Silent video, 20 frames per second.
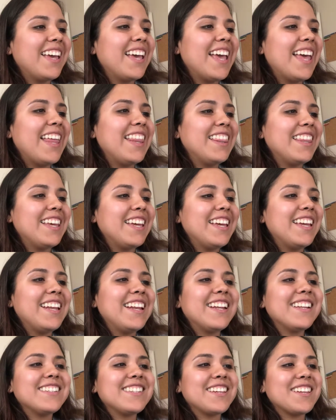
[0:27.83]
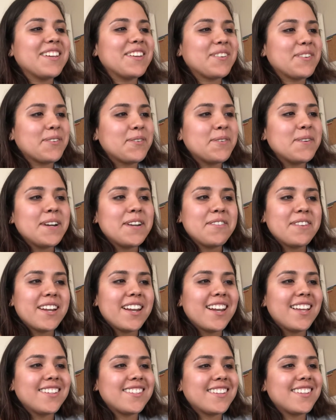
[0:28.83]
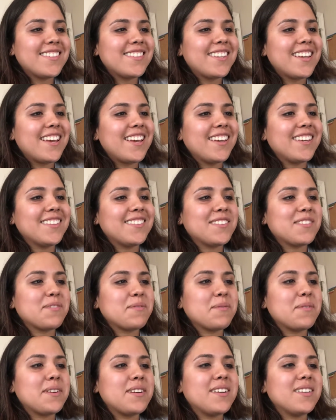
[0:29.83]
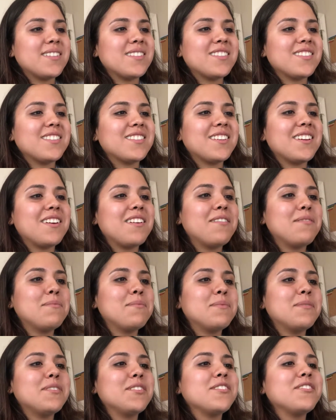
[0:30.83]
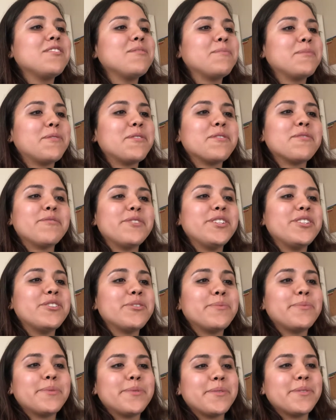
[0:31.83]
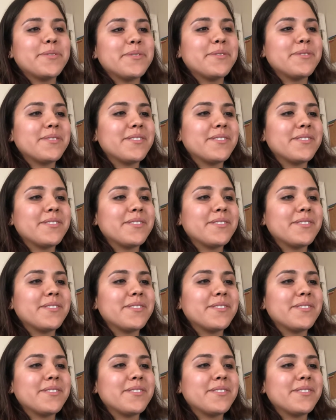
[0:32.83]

and then as I grew, I realized that science was a much more reachable